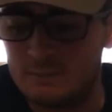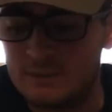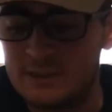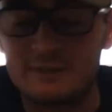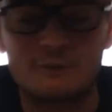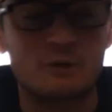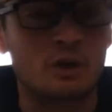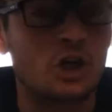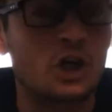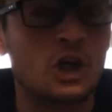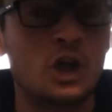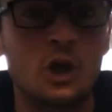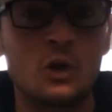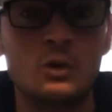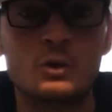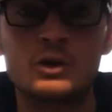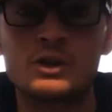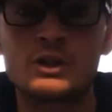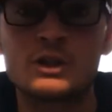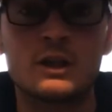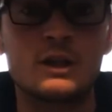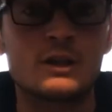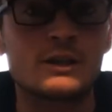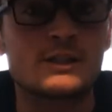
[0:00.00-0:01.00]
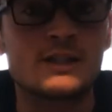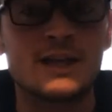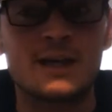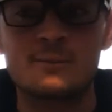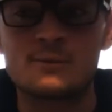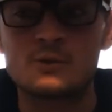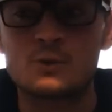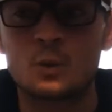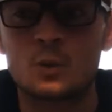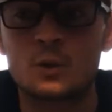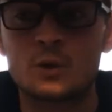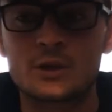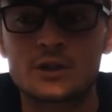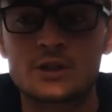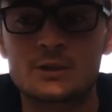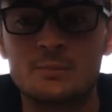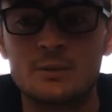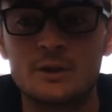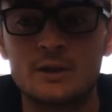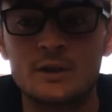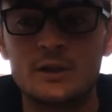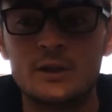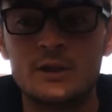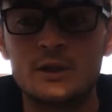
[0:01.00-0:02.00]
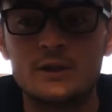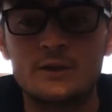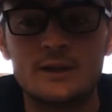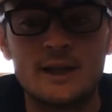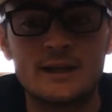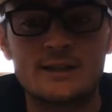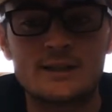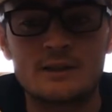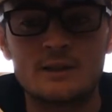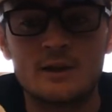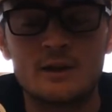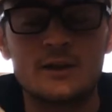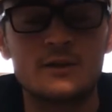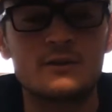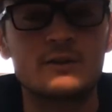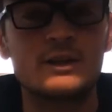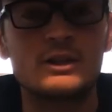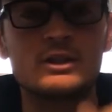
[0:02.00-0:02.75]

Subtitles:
different colors a lot of times works, but that's a lot of